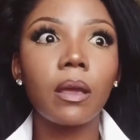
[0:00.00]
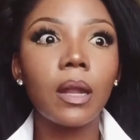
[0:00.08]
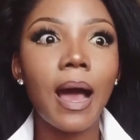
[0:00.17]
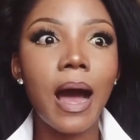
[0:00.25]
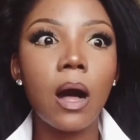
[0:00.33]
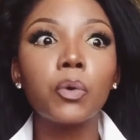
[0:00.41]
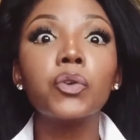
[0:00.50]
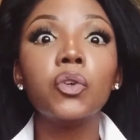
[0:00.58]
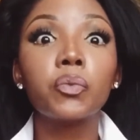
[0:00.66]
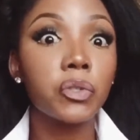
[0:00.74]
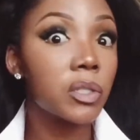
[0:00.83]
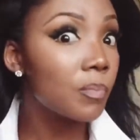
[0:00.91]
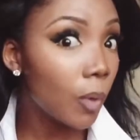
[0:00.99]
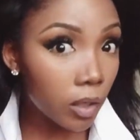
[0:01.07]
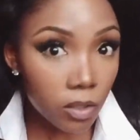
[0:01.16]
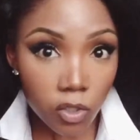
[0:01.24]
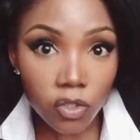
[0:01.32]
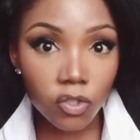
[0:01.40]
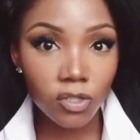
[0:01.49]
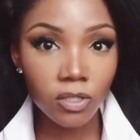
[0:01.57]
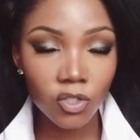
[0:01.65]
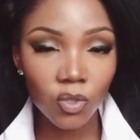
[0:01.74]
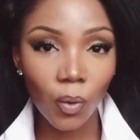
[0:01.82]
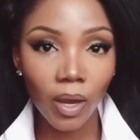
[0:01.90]
in how you respond to
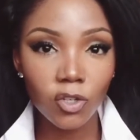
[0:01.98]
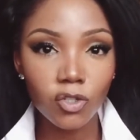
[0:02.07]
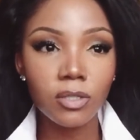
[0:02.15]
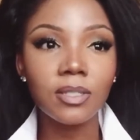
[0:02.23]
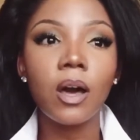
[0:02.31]
situations,